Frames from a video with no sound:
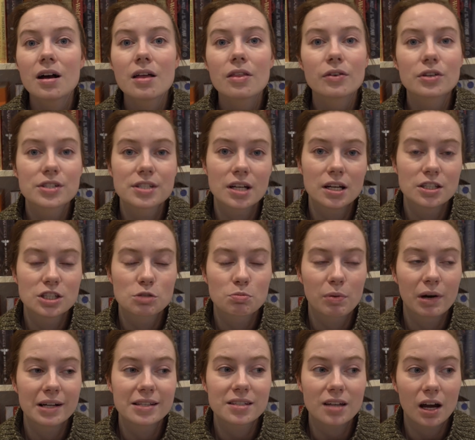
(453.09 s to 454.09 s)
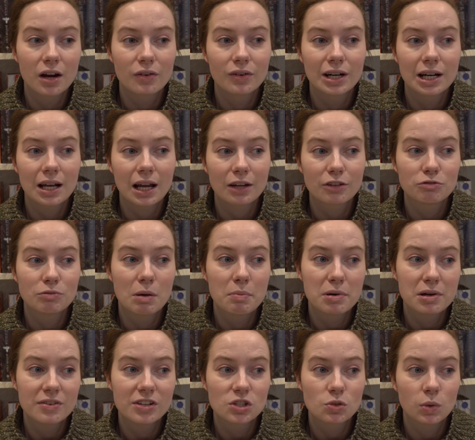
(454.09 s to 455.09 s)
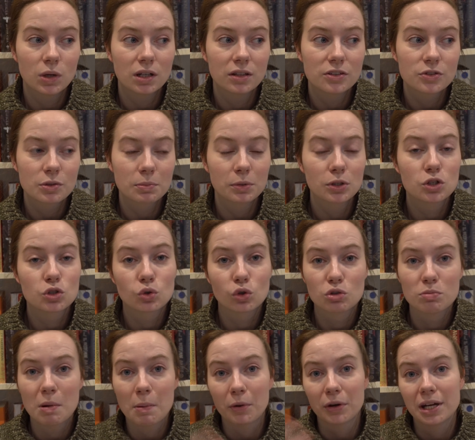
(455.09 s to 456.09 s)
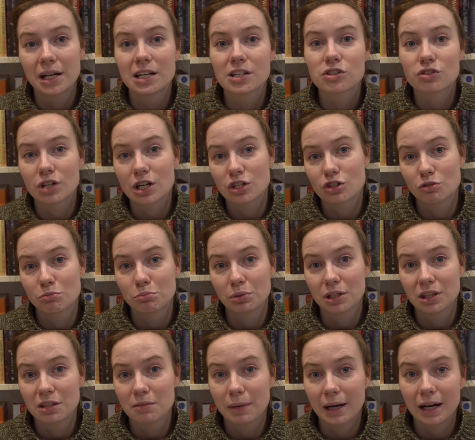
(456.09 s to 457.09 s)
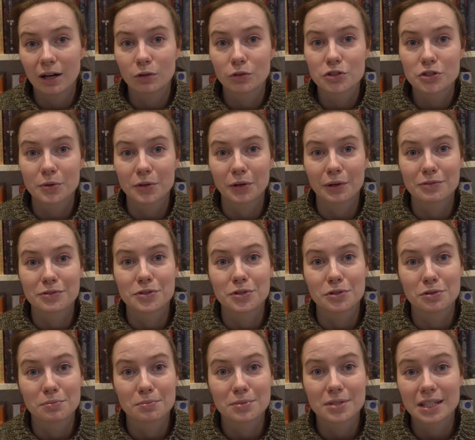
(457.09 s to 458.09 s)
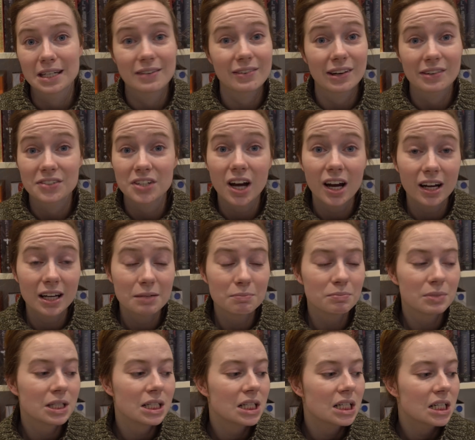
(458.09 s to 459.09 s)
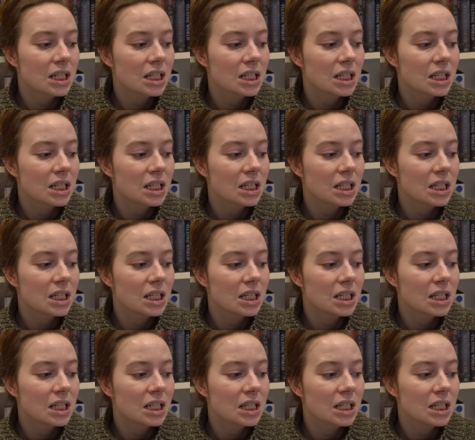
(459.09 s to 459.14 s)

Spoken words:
There are certain spreads I really like from my previous one, so I'm going to draw them up on Illustrator and print them out so I don't have to do them because I never have time.